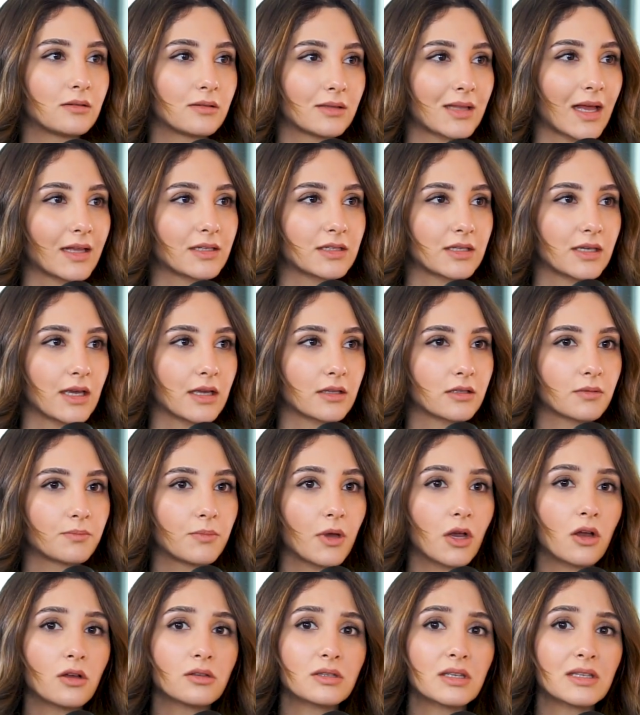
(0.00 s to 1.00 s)
that yet
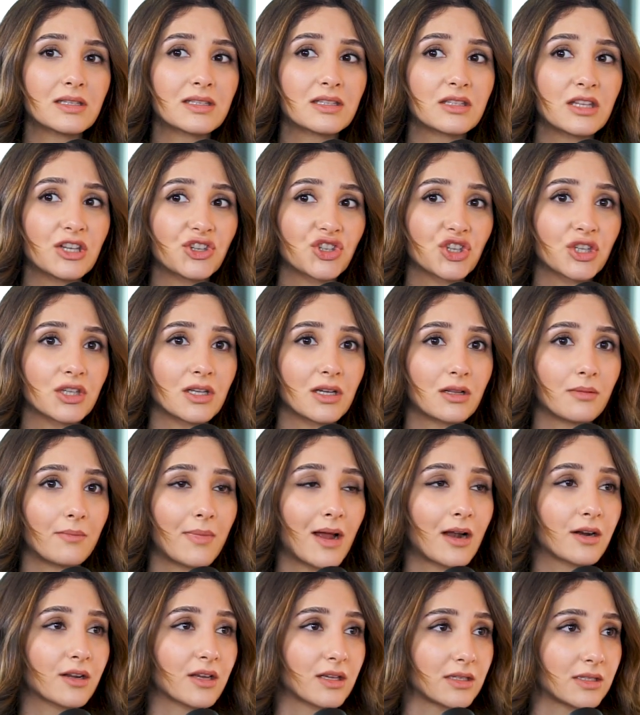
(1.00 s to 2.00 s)
because it's digital
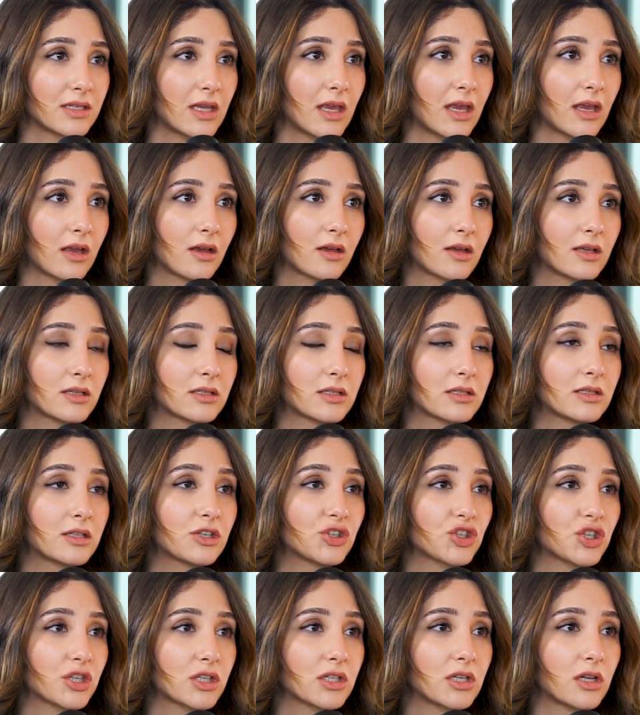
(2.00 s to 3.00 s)
marketing, it's
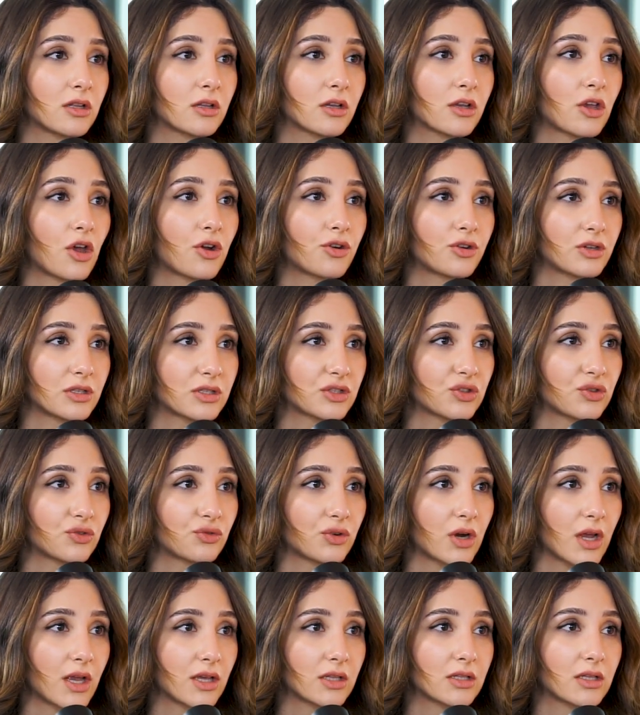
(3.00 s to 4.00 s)
digital currency
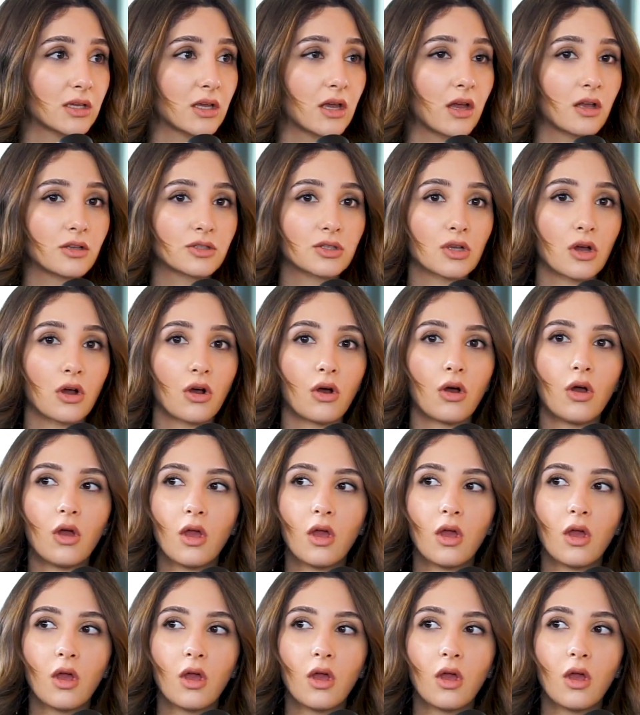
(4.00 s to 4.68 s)
rate. So